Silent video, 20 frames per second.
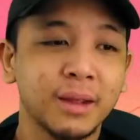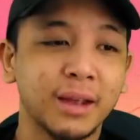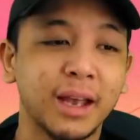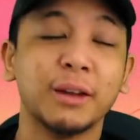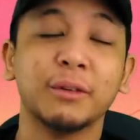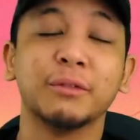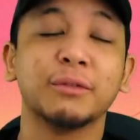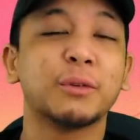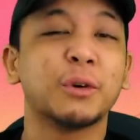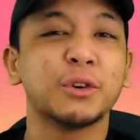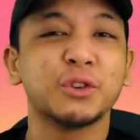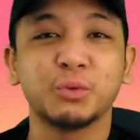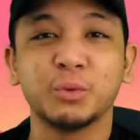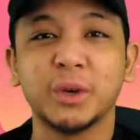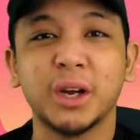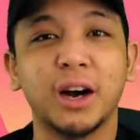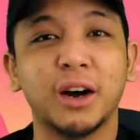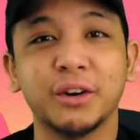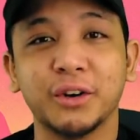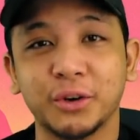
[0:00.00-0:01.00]
And of course,
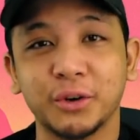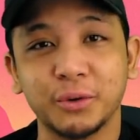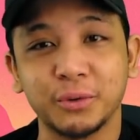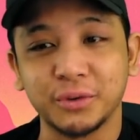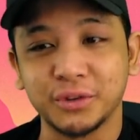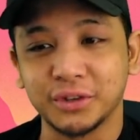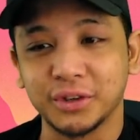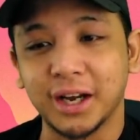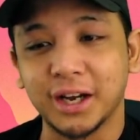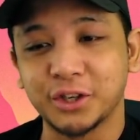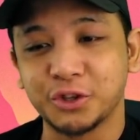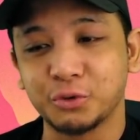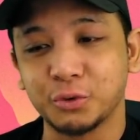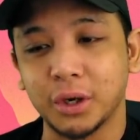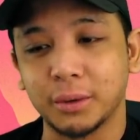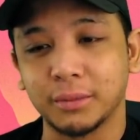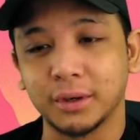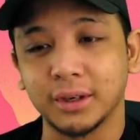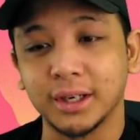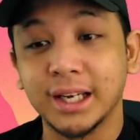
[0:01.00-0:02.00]
we all know
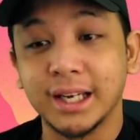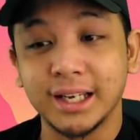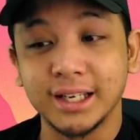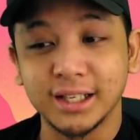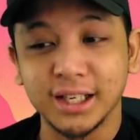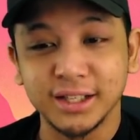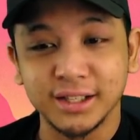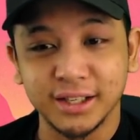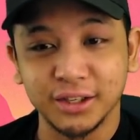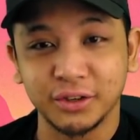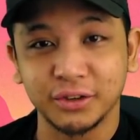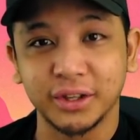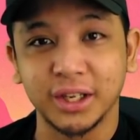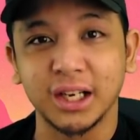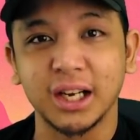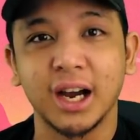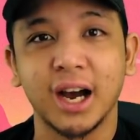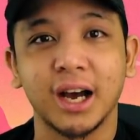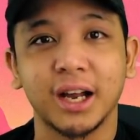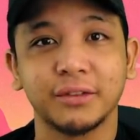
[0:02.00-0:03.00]
Hashirama is considered
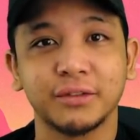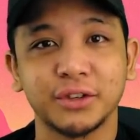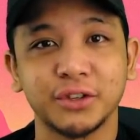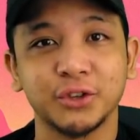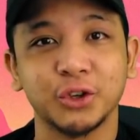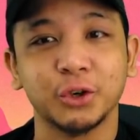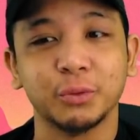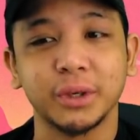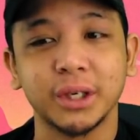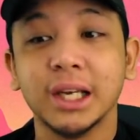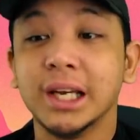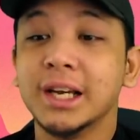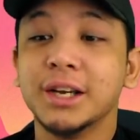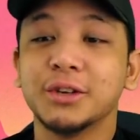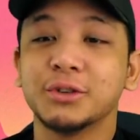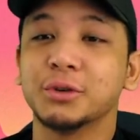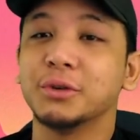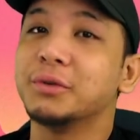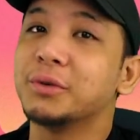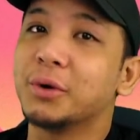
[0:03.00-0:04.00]
the god of Shinobi,
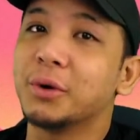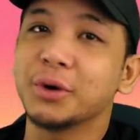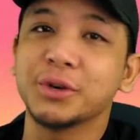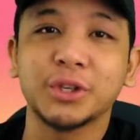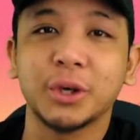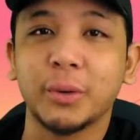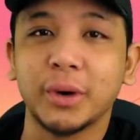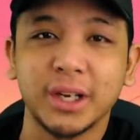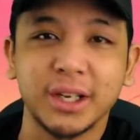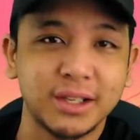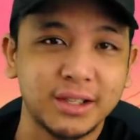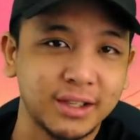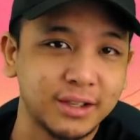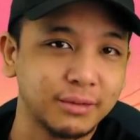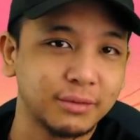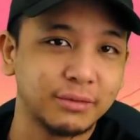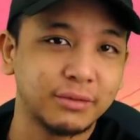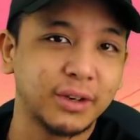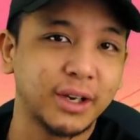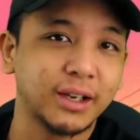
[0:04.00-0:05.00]
so of course I want to see
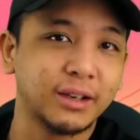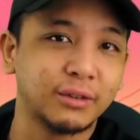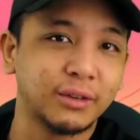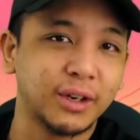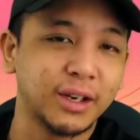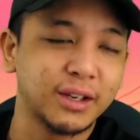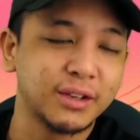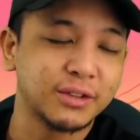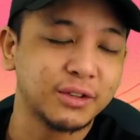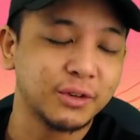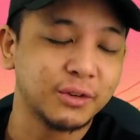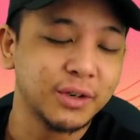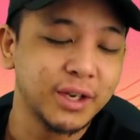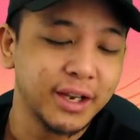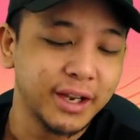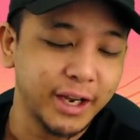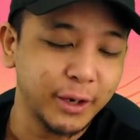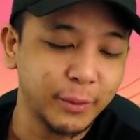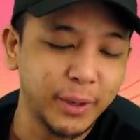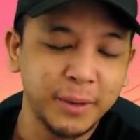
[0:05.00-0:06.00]
him fight, right? So
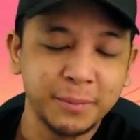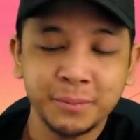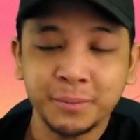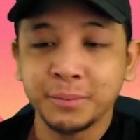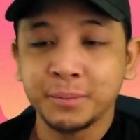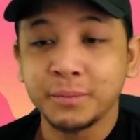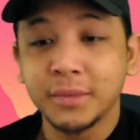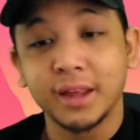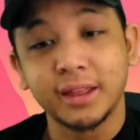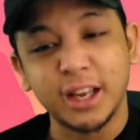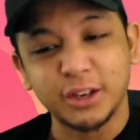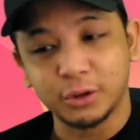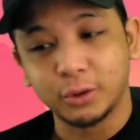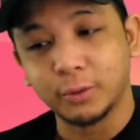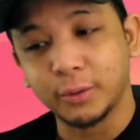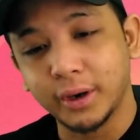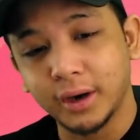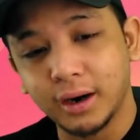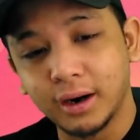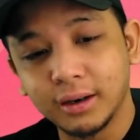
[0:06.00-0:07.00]
anyway, that's
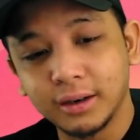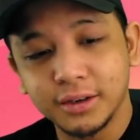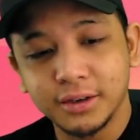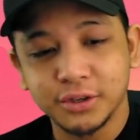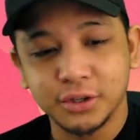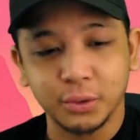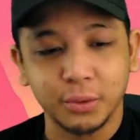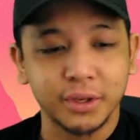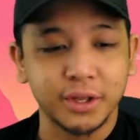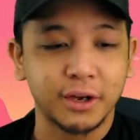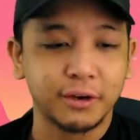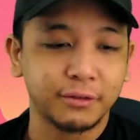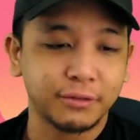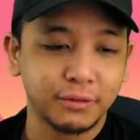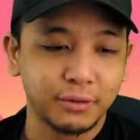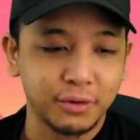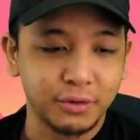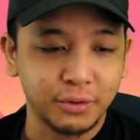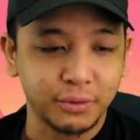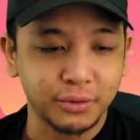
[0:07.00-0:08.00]
where we are. So without
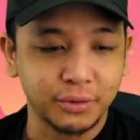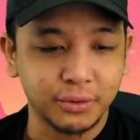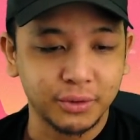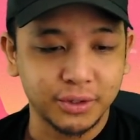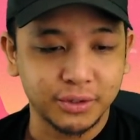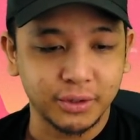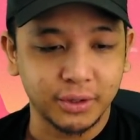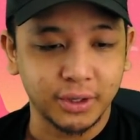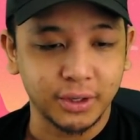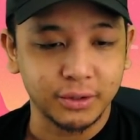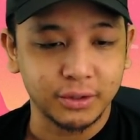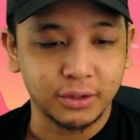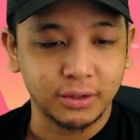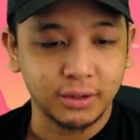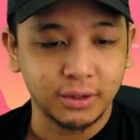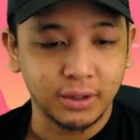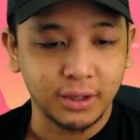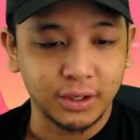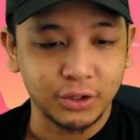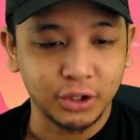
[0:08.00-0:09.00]
further ado, let's go ahead
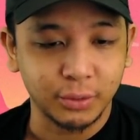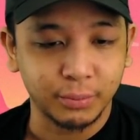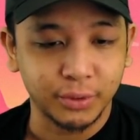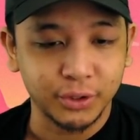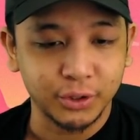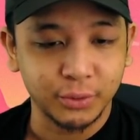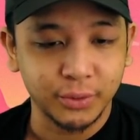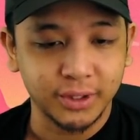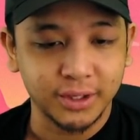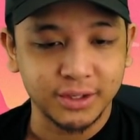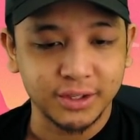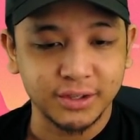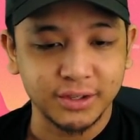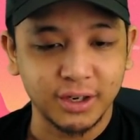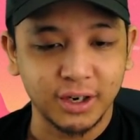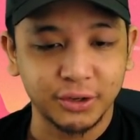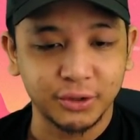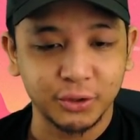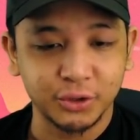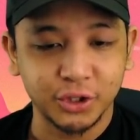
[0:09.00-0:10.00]
and jump into it. This is
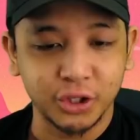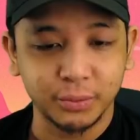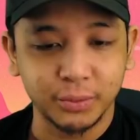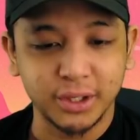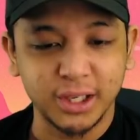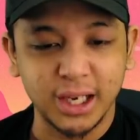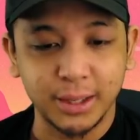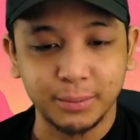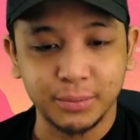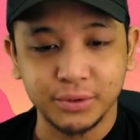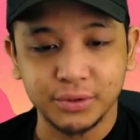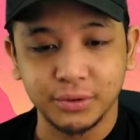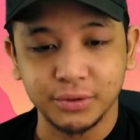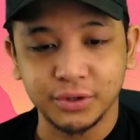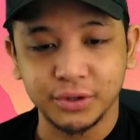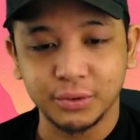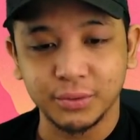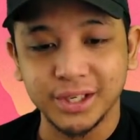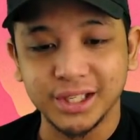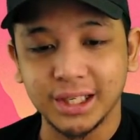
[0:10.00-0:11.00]
Naruto Shippuden
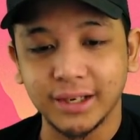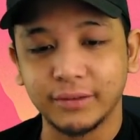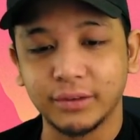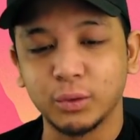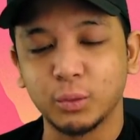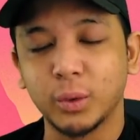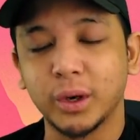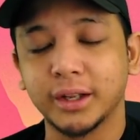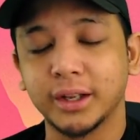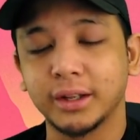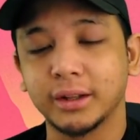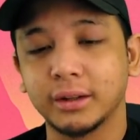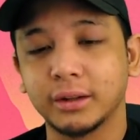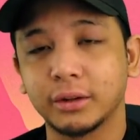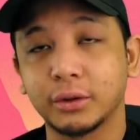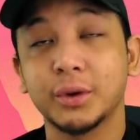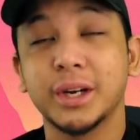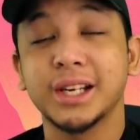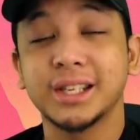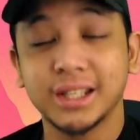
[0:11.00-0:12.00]
episodes 371,
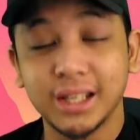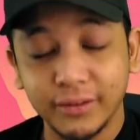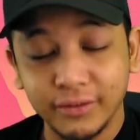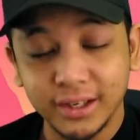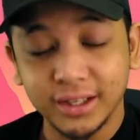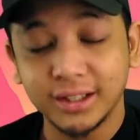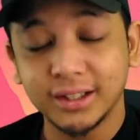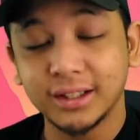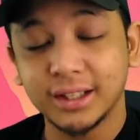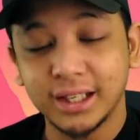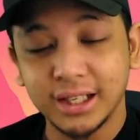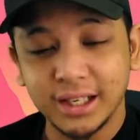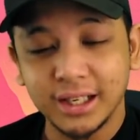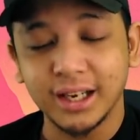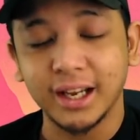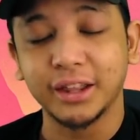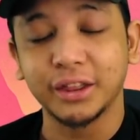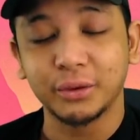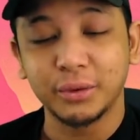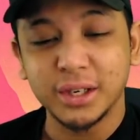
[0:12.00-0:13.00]

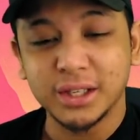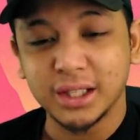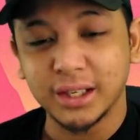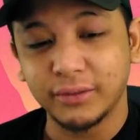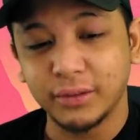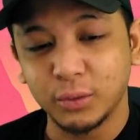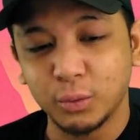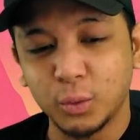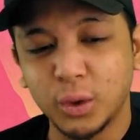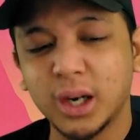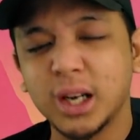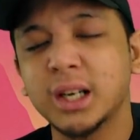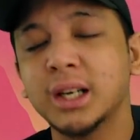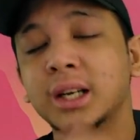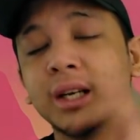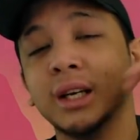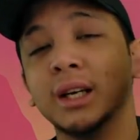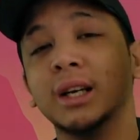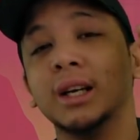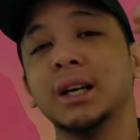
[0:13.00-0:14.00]
370, and 371.